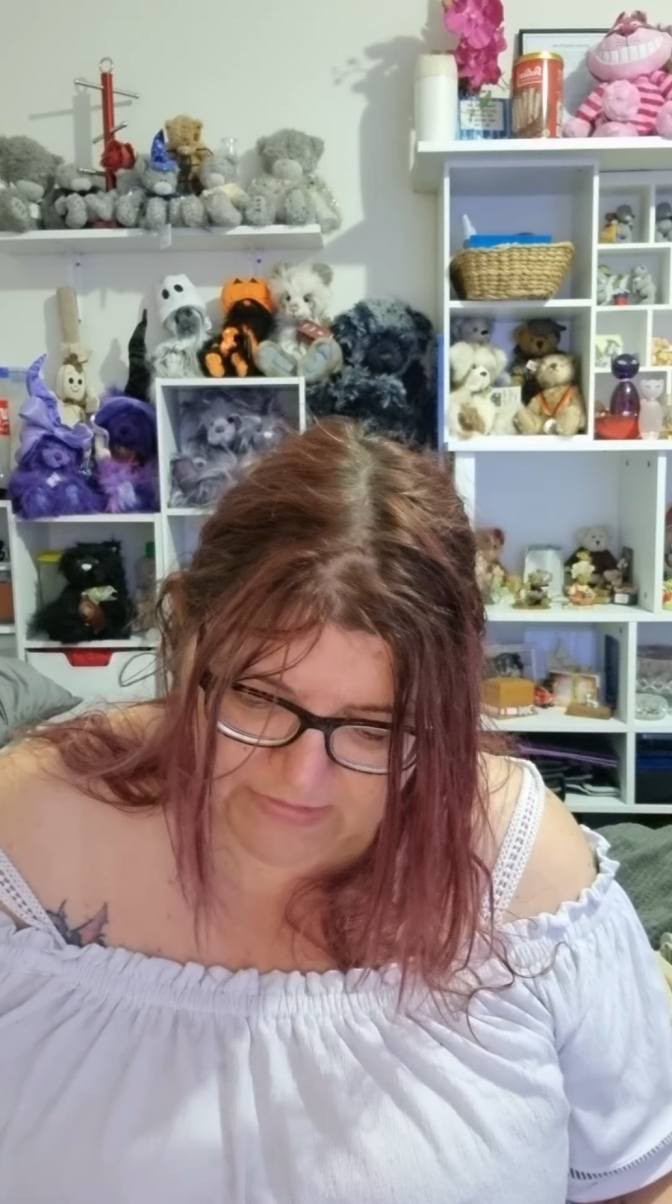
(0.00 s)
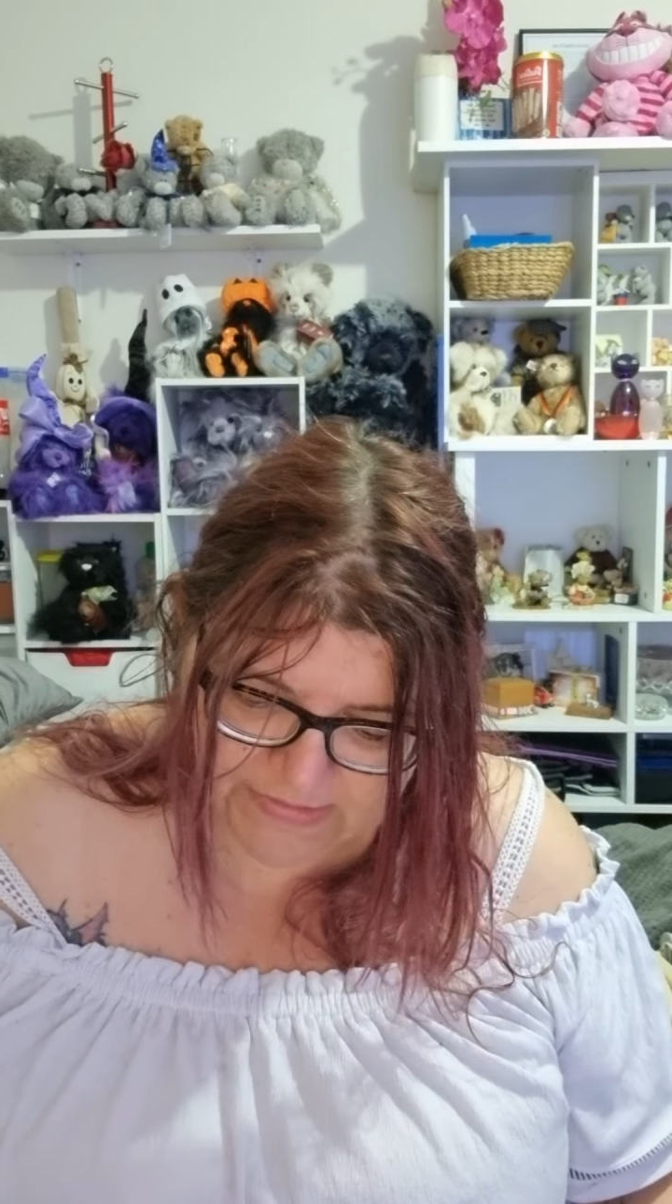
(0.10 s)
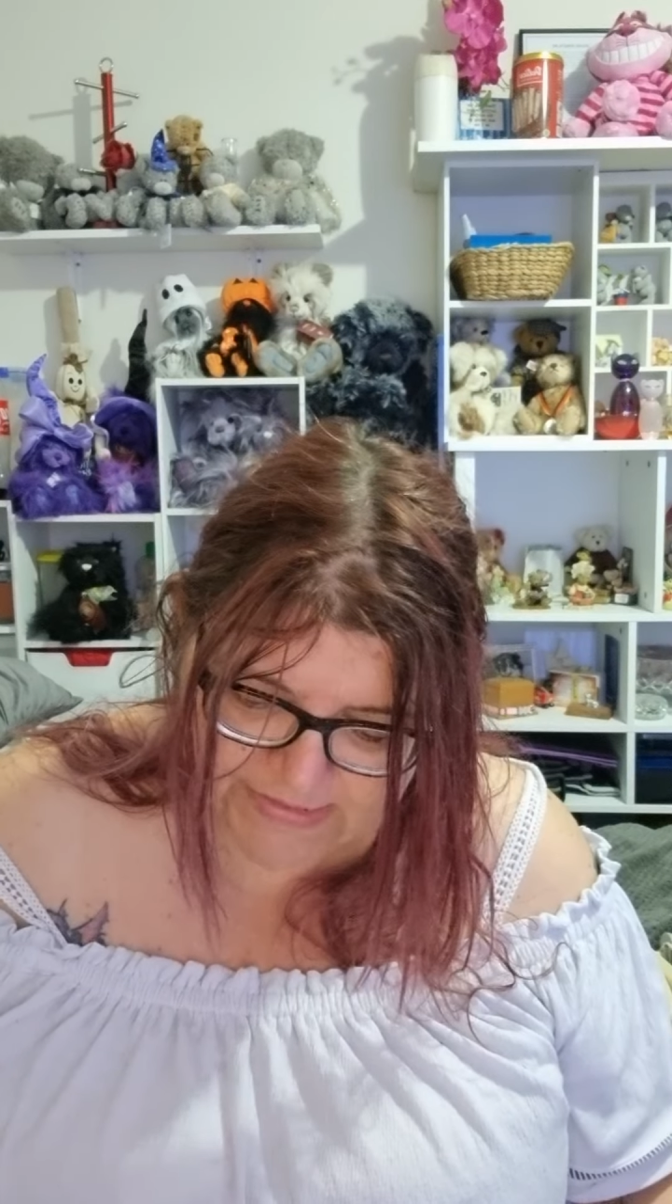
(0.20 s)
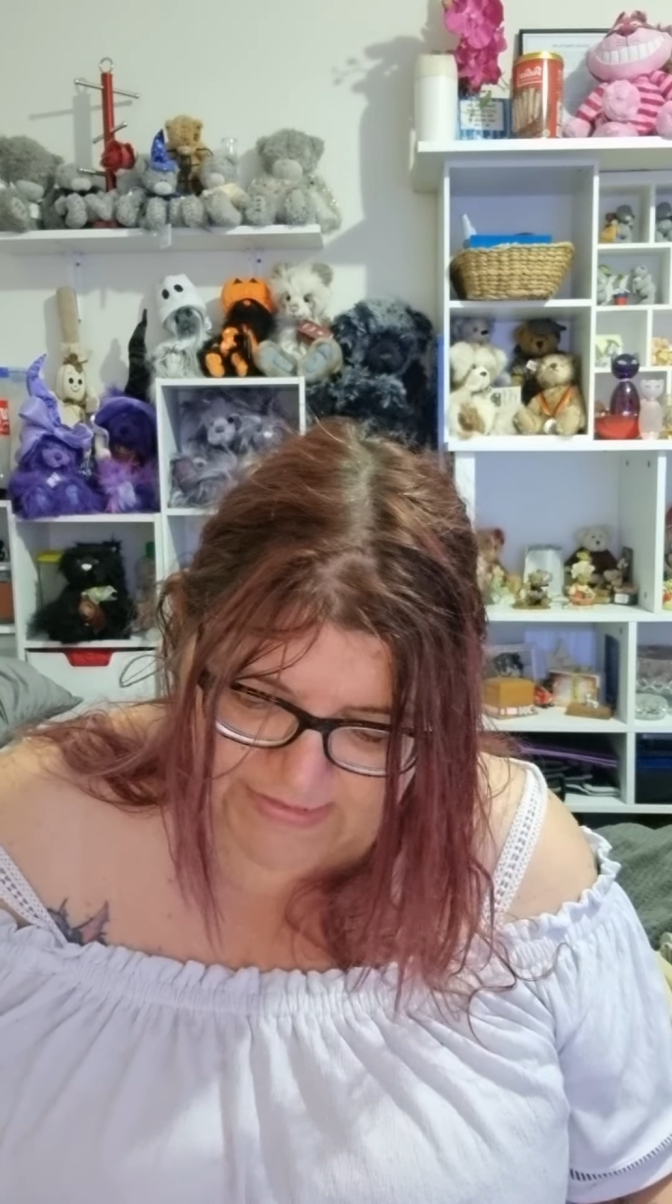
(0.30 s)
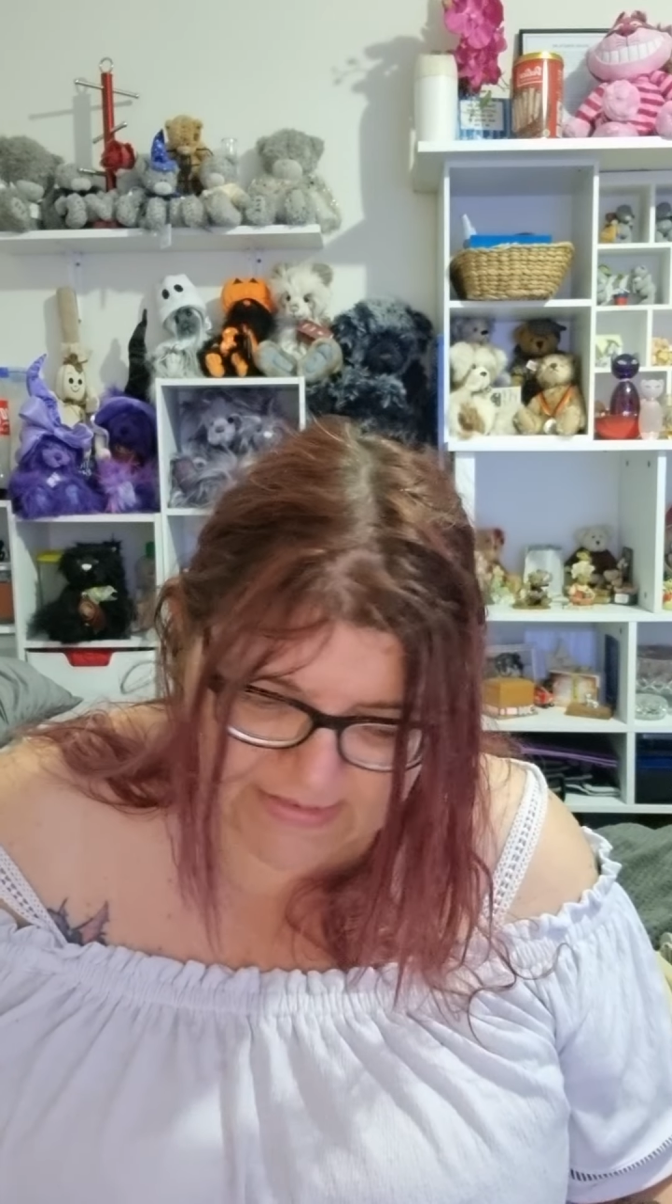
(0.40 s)

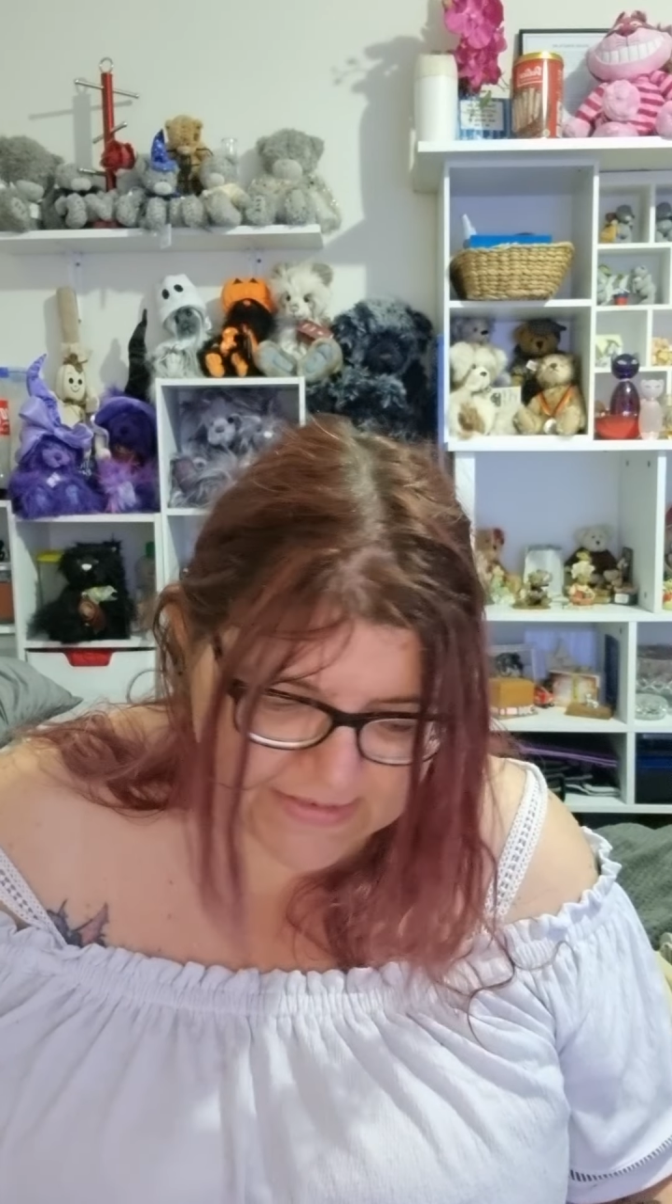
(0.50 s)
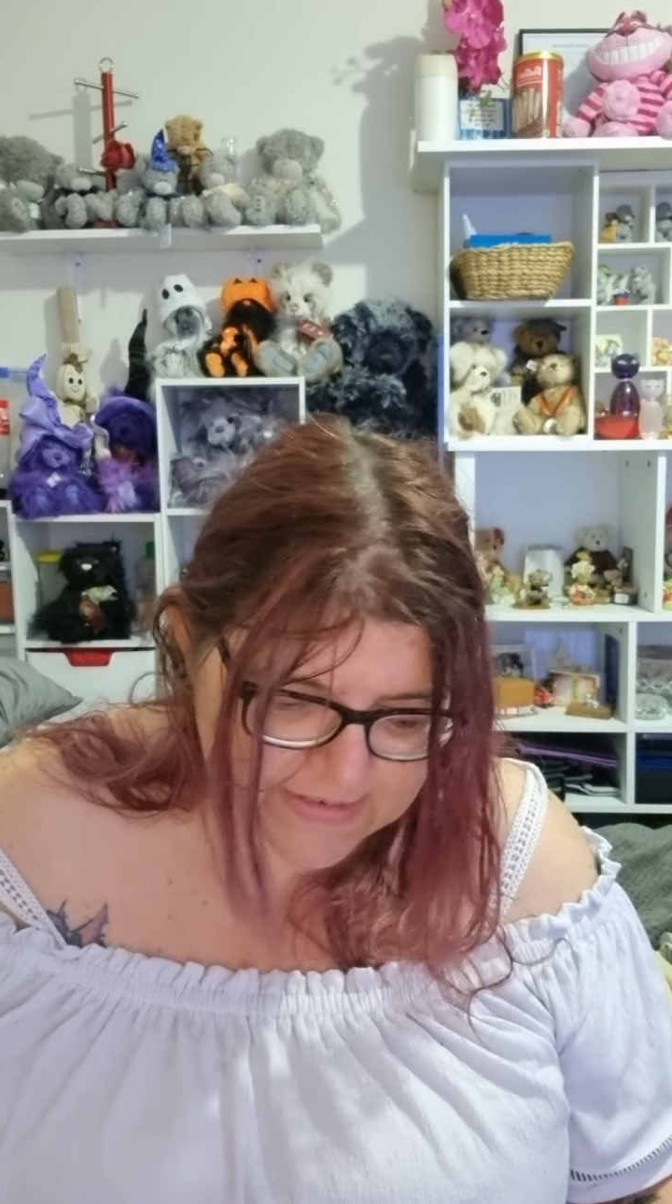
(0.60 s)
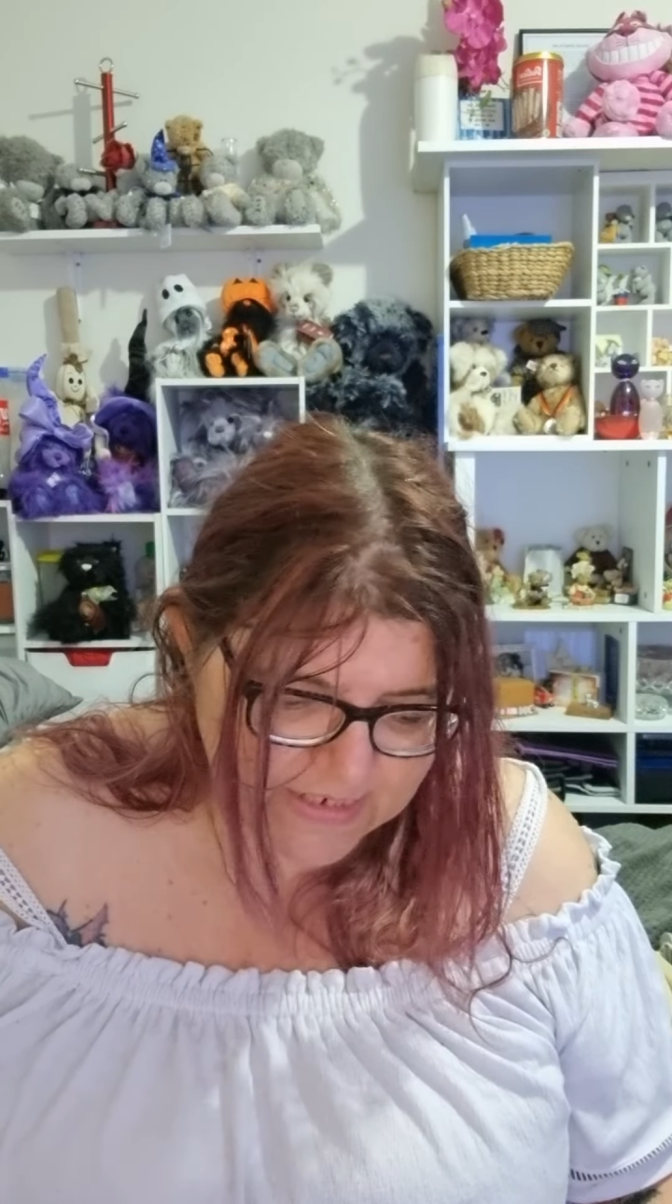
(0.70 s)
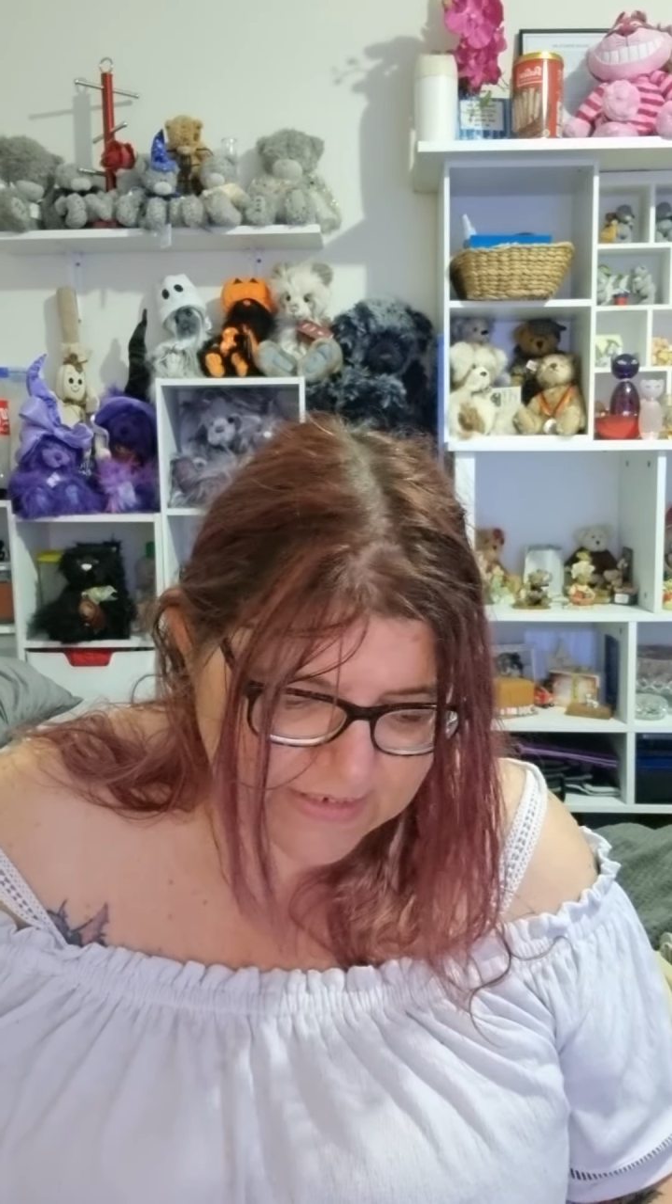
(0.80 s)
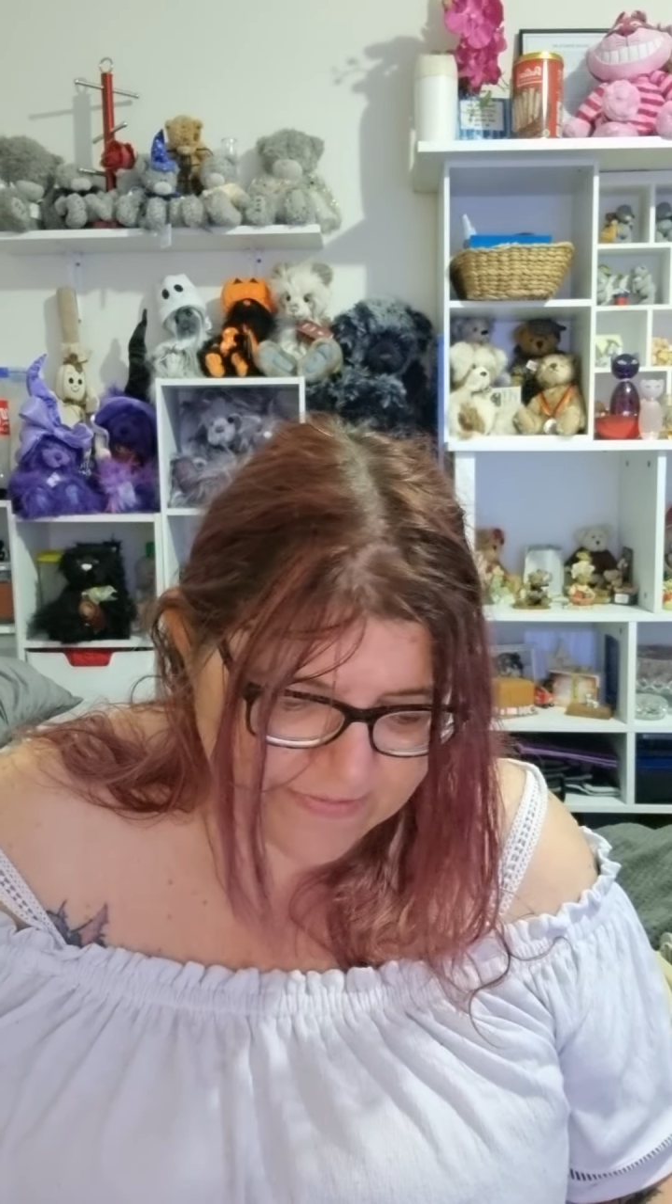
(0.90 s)
This is
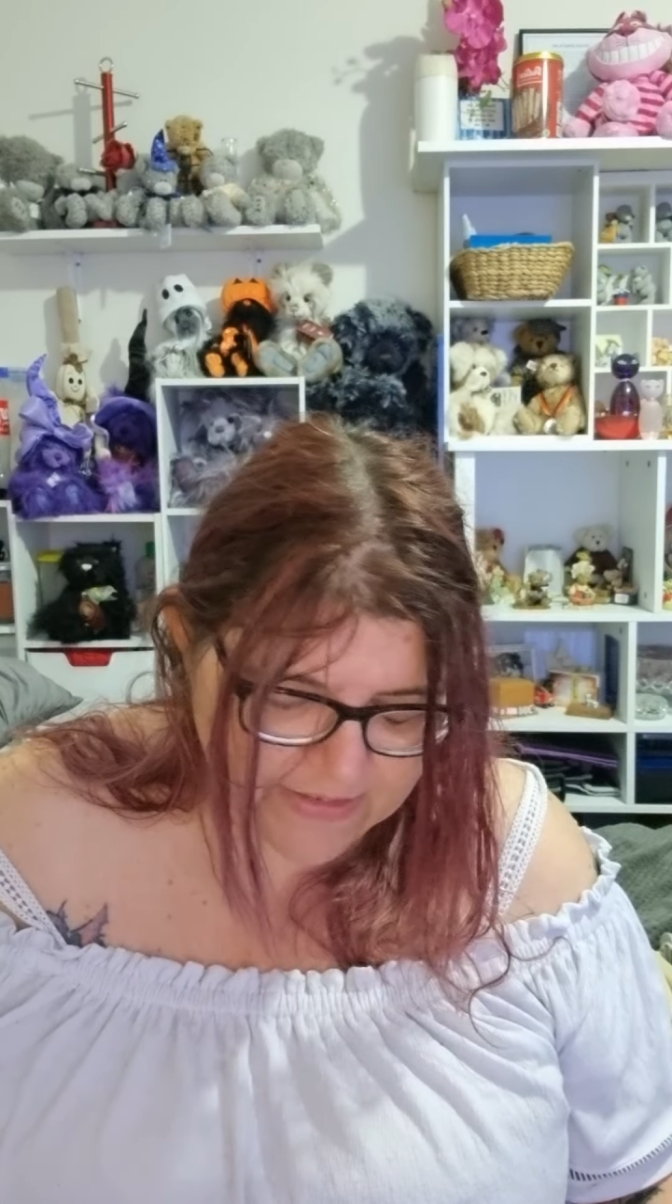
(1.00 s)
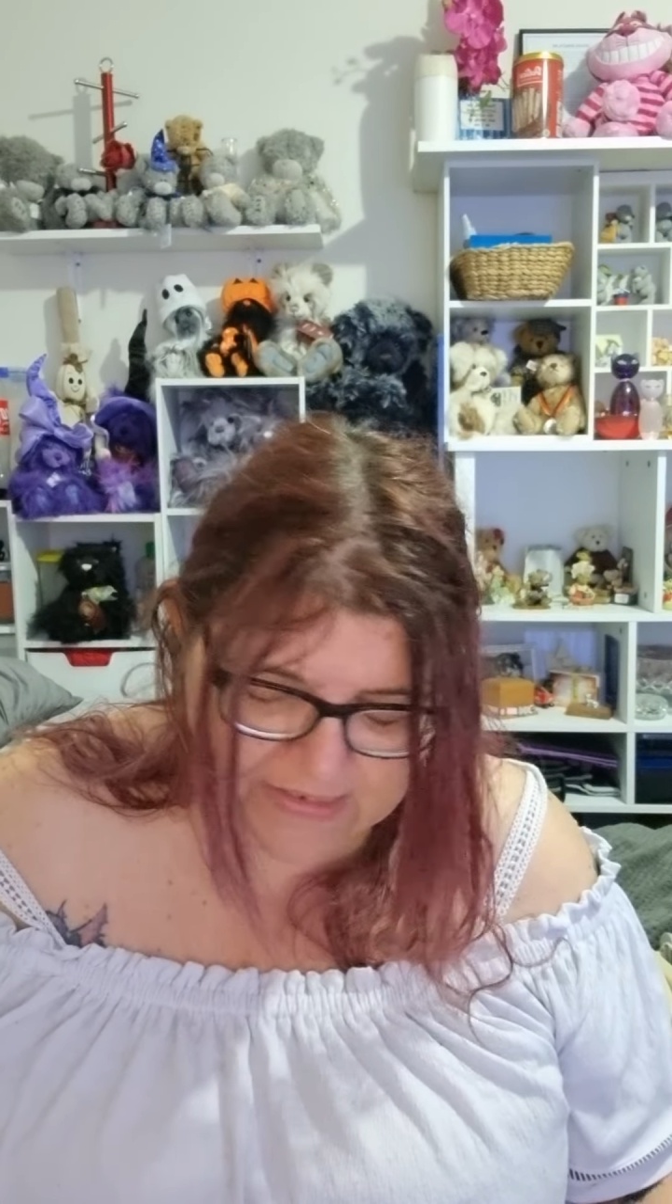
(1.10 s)
another